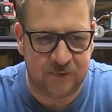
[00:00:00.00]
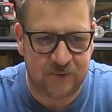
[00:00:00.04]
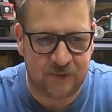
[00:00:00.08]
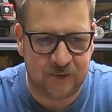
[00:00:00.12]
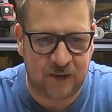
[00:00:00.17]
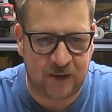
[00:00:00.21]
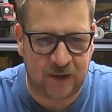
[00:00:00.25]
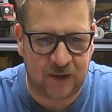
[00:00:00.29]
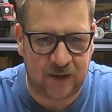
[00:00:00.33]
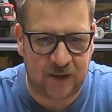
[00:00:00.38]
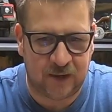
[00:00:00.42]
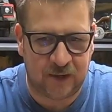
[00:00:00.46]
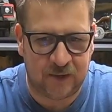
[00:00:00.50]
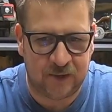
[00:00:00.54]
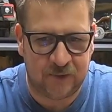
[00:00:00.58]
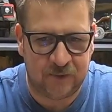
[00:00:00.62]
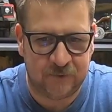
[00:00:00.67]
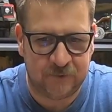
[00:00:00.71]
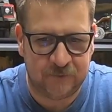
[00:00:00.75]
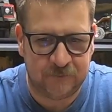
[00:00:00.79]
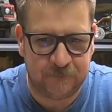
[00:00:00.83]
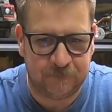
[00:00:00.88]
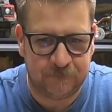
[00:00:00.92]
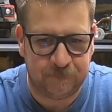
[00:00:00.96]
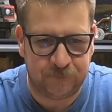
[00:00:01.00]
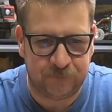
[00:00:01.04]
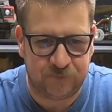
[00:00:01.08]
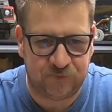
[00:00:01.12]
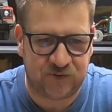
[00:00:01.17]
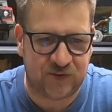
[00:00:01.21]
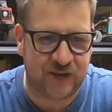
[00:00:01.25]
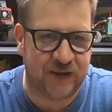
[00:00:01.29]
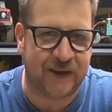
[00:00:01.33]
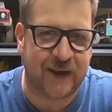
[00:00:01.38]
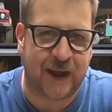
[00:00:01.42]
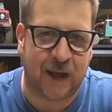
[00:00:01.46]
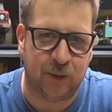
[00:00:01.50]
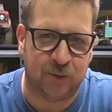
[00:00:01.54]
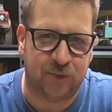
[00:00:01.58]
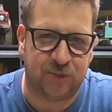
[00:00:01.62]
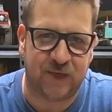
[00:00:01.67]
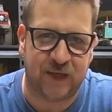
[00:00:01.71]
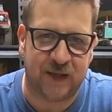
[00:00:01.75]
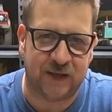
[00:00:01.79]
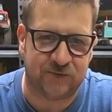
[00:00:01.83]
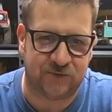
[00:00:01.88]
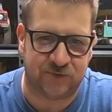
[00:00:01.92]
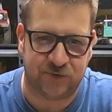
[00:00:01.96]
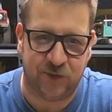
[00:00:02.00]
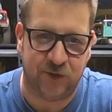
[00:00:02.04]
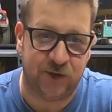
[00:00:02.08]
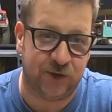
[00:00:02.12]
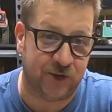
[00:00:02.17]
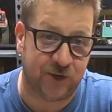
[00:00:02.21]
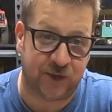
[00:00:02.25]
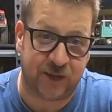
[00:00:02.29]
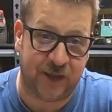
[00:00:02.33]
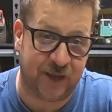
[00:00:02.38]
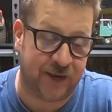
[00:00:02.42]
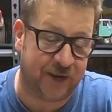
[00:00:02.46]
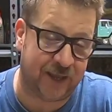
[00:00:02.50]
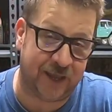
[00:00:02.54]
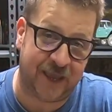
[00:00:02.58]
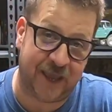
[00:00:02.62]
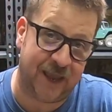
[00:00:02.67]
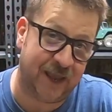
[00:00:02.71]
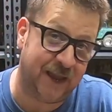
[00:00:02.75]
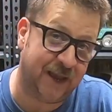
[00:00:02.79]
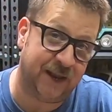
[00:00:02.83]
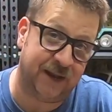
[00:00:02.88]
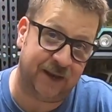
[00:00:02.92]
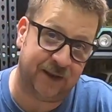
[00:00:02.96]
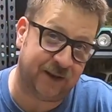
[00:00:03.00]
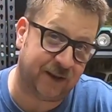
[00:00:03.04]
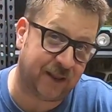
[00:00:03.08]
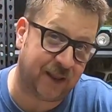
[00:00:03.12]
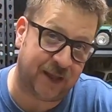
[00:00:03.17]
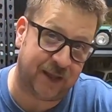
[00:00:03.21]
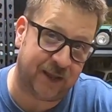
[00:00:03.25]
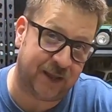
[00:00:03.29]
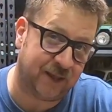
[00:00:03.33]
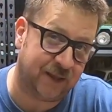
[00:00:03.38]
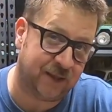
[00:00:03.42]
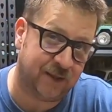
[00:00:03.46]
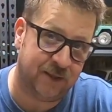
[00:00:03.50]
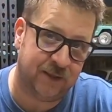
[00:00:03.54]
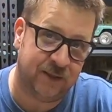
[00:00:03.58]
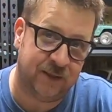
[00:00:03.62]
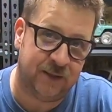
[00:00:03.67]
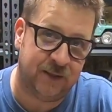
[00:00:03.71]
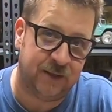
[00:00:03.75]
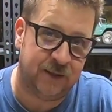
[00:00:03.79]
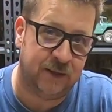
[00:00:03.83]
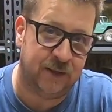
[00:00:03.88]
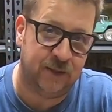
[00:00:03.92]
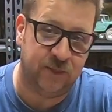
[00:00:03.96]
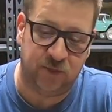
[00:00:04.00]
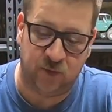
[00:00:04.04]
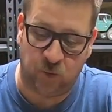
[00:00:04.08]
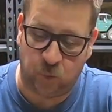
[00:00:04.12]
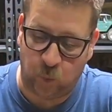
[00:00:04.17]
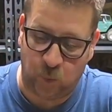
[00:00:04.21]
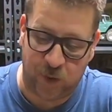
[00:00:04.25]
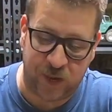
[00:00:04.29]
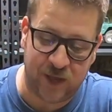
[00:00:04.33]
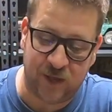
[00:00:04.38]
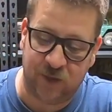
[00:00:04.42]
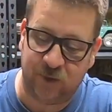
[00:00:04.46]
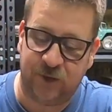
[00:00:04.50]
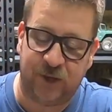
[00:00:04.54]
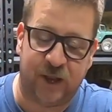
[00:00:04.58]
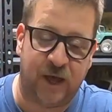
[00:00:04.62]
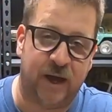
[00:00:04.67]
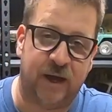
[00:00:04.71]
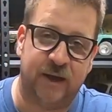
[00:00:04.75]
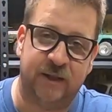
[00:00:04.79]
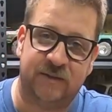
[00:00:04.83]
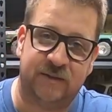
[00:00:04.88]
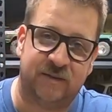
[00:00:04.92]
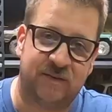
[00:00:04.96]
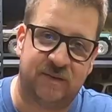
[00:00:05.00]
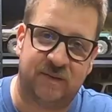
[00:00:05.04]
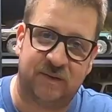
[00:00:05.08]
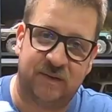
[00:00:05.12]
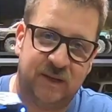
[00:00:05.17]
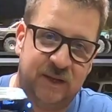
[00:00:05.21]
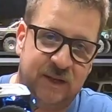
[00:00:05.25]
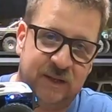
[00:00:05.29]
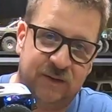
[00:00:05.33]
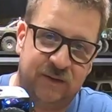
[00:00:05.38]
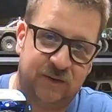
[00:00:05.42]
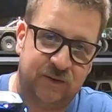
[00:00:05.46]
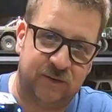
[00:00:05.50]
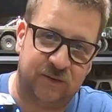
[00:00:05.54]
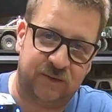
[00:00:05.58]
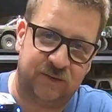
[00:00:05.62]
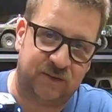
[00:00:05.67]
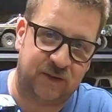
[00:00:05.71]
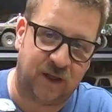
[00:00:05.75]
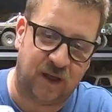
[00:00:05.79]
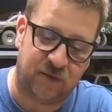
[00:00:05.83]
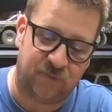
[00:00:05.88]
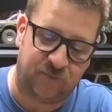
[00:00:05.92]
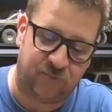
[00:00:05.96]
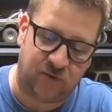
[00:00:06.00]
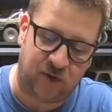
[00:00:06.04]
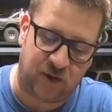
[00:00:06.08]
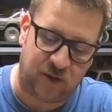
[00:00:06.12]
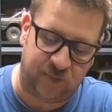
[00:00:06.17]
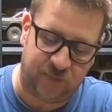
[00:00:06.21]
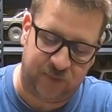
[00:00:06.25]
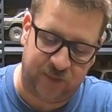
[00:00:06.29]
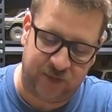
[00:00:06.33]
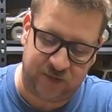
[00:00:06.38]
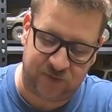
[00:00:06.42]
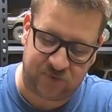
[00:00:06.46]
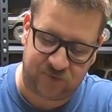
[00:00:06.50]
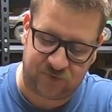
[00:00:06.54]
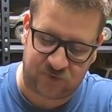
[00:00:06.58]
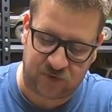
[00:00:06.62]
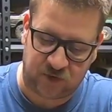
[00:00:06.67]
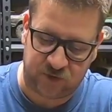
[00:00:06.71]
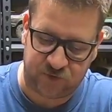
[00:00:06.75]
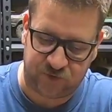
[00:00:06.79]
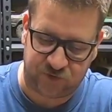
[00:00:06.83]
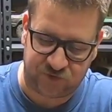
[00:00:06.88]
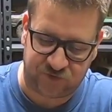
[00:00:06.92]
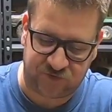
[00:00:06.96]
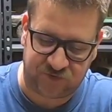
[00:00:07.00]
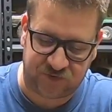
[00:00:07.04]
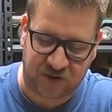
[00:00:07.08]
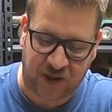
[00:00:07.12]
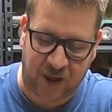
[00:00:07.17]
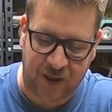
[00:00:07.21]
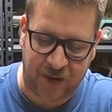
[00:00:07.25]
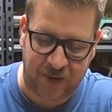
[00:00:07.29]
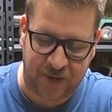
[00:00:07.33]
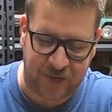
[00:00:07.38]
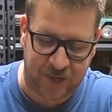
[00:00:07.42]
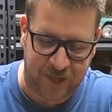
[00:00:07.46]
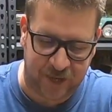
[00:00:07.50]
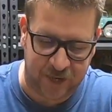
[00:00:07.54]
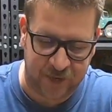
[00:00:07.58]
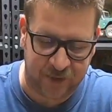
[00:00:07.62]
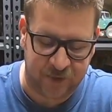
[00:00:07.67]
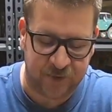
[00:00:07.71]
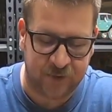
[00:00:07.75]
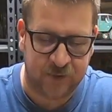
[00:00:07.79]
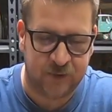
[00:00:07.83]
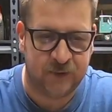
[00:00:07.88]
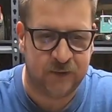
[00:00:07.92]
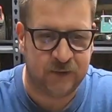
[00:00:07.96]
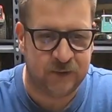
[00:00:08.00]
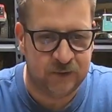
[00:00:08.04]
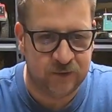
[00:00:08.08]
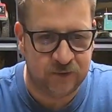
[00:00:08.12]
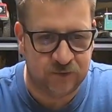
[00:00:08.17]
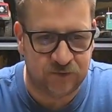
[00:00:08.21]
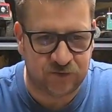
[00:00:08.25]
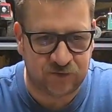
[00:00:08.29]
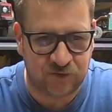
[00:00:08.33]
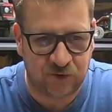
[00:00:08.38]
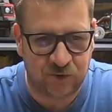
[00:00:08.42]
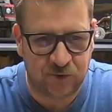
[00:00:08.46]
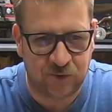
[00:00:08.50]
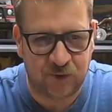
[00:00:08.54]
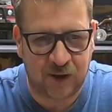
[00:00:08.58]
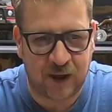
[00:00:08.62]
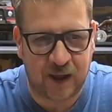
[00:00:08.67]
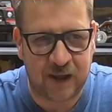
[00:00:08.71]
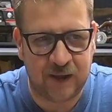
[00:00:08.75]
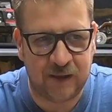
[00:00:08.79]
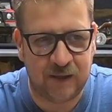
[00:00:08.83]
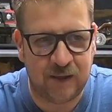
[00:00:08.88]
uh, seeing how things look. And again, like the wheel nuts and stuff on this are just tiny. So